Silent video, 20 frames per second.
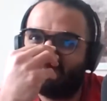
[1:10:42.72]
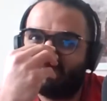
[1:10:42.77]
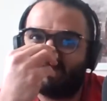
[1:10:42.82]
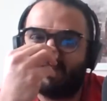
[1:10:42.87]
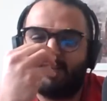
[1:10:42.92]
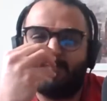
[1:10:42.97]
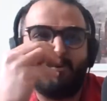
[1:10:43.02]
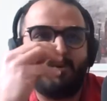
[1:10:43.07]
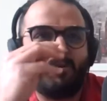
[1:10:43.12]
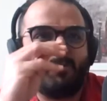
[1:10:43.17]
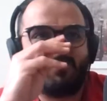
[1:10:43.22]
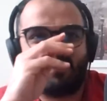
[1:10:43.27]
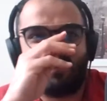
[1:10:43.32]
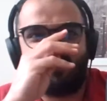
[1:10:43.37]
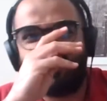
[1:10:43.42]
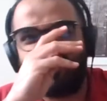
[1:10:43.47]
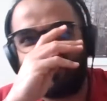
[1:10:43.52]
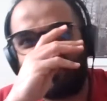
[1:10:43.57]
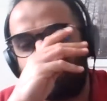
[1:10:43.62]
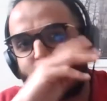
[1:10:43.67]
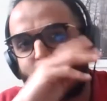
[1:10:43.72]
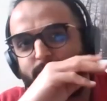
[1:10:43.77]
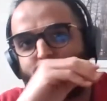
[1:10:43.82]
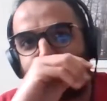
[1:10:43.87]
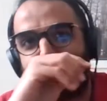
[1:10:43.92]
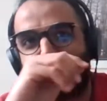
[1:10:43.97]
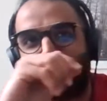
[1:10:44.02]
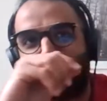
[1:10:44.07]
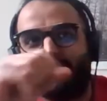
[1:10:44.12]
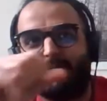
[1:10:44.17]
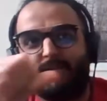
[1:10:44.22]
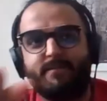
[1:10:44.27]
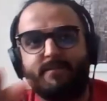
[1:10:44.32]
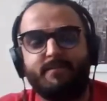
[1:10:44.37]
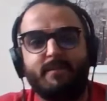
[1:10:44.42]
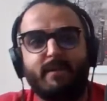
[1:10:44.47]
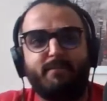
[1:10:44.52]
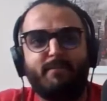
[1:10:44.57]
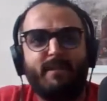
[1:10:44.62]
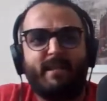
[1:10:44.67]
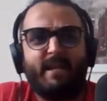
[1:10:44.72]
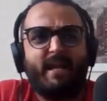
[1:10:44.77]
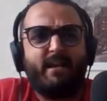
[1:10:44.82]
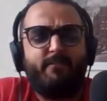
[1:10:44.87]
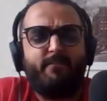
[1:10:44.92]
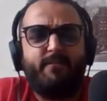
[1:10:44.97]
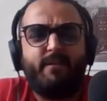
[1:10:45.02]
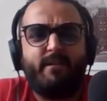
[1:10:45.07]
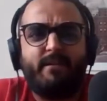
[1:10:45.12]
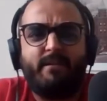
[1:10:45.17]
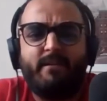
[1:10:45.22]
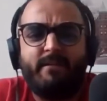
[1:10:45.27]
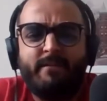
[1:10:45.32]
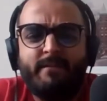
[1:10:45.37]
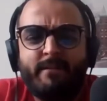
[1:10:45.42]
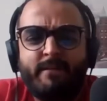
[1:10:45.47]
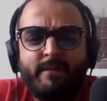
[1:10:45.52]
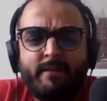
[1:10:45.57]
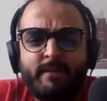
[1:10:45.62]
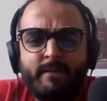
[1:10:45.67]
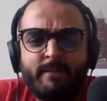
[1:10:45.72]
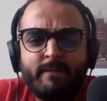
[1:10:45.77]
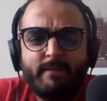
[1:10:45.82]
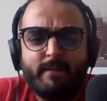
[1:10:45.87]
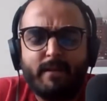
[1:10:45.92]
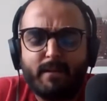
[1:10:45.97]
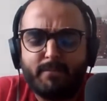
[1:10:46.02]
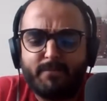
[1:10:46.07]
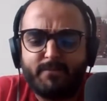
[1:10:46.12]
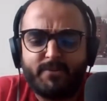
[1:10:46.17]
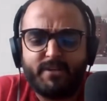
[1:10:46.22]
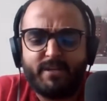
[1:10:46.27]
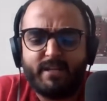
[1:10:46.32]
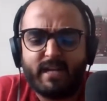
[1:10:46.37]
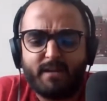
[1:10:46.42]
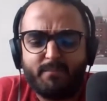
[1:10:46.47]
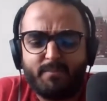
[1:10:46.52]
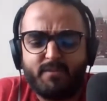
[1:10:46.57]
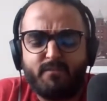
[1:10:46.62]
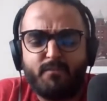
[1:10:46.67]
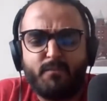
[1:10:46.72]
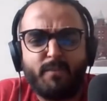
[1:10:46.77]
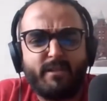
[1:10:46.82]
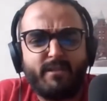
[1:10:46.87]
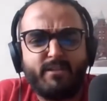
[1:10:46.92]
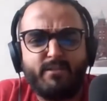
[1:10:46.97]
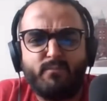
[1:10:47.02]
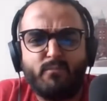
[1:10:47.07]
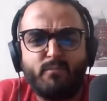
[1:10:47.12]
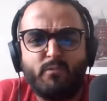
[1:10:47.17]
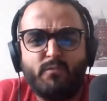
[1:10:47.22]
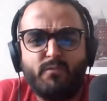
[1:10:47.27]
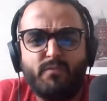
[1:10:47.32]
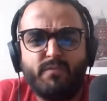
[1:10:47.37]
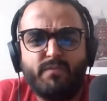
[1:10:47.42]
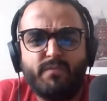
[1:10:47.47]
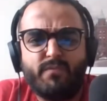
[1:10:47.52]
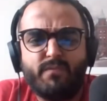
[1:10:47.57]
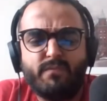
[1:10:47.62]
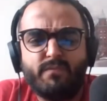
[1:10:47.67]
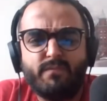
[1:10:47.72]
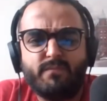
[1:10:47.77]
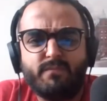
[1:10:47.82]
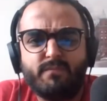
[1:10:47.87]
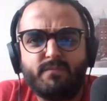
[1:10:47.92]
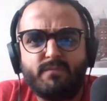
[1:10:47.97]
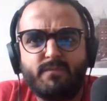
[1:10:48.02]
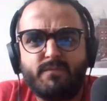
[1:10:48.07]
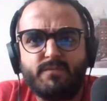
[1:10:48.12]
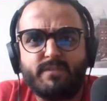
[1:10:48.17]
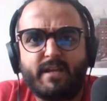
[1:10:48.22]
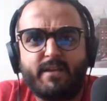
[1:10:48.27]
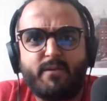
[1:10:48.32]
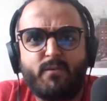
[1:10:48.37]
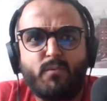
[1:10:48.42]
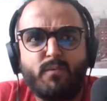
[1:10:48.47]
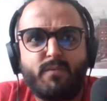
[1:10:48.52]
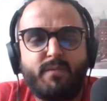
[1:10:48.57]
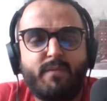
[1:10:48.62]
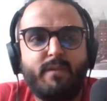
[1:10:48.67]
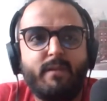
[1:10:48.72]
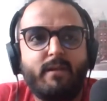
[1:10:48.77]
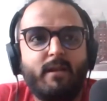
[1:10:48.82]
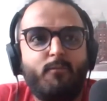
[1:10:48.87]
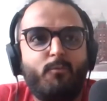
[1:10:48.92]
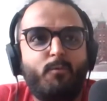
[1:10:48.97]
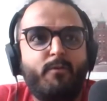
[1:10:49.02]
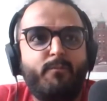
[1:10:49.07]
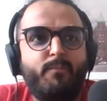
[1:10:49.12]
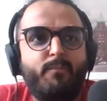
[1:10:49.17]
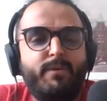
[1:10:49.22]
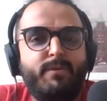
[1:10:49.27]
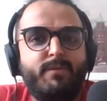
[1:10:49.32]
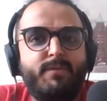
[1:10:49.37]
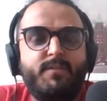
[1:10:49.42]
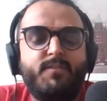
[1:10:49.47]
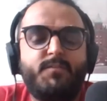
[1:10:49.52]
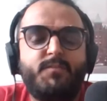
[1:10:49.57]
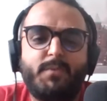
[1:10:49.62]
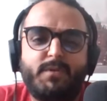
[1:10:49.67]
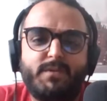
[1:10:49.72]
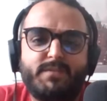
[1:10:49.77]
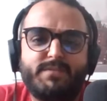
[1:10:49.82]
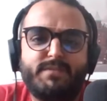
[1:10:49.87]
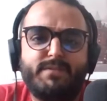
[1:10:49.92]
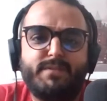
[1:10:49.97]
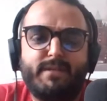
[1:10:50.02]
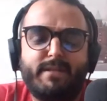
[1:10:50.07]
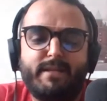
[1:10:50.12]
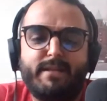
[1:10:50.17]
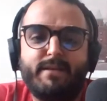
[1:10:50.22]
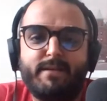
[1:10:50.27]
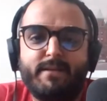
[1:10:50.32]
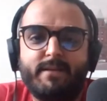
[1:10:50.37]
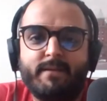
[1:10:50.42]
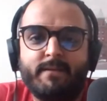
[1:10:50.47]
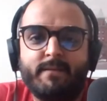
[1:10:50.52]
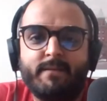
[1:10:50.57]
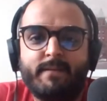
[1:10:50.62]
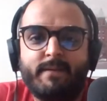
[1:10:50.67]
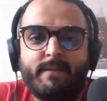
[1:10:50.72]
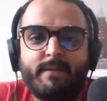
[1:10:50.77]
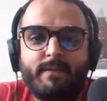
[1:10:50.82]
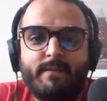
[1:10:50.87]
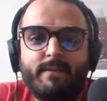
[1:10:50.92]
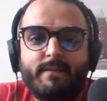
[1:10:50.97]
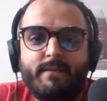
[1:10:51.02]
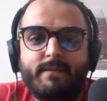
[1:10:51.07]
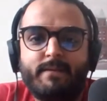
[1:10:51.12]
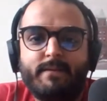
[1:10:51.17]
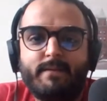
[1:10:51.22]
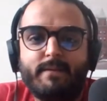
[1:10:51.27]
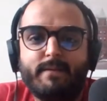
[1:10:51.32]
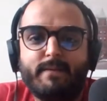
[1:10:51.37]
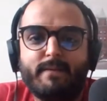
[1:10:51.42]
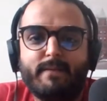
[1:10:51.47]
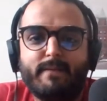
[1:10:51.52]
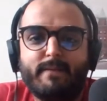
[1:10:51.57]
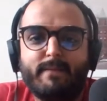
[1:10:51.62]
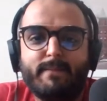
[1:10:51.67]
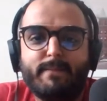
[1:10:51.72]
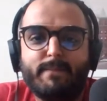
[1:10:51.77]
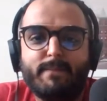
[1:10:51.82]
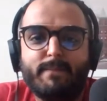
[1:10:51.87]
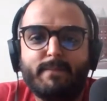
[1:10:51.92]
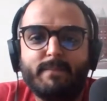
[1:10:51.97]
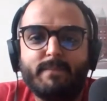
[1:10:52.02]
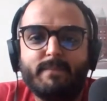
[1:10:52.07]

if i were to sum it up uh, i'm glad we I'm really happy we made the move because I don't think I would have been this person in India. Um,